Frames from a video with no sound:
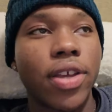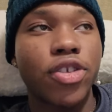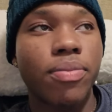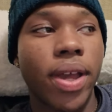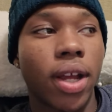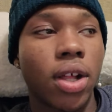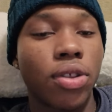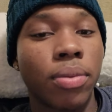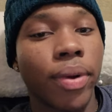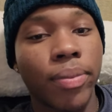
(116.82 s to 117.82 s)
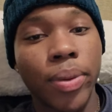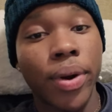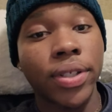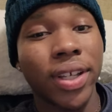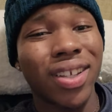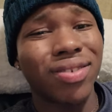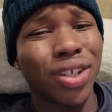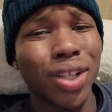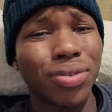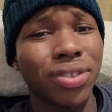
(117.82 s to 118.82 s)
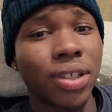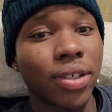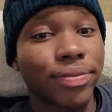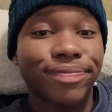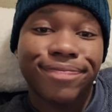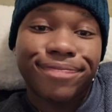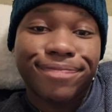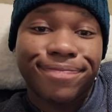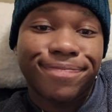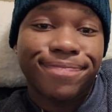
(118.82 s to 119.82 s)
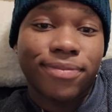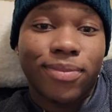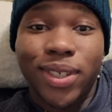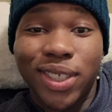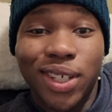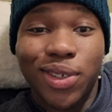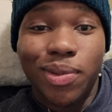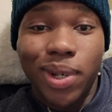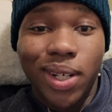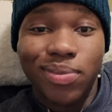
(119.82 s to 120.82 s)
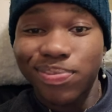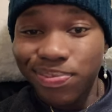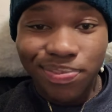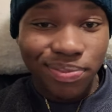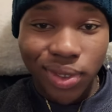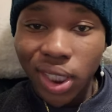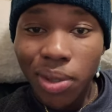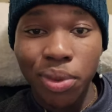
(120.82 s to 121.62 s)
You make a clothing brand, people are gonna say, your clothes suck. What you gonna do about it? Just keep